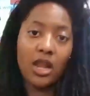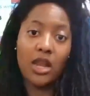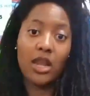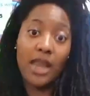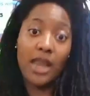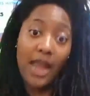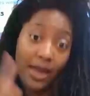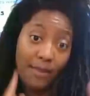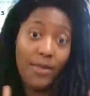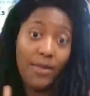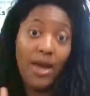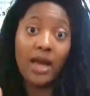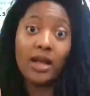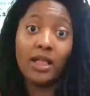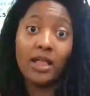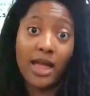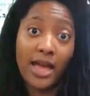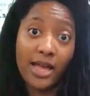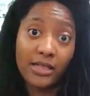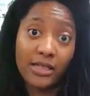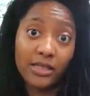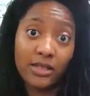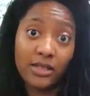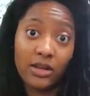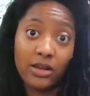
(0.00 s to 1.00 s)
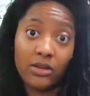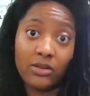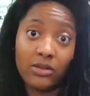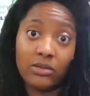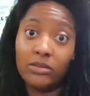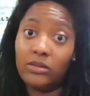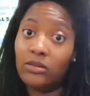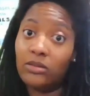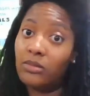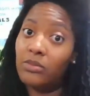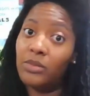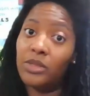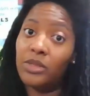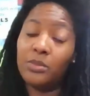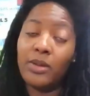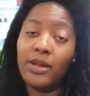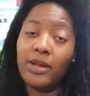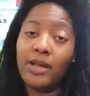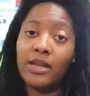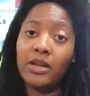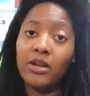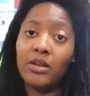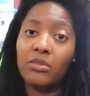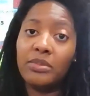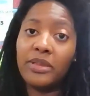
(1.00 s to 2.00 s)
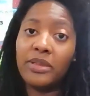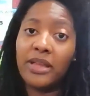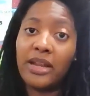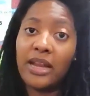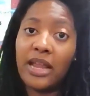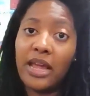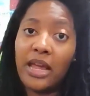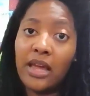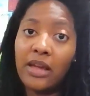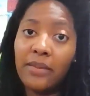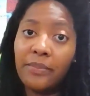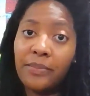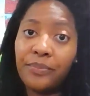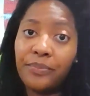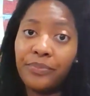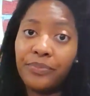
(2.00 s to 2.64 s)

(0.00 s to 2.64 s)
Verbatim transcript: Not my class, though. Miss Payne don't play that.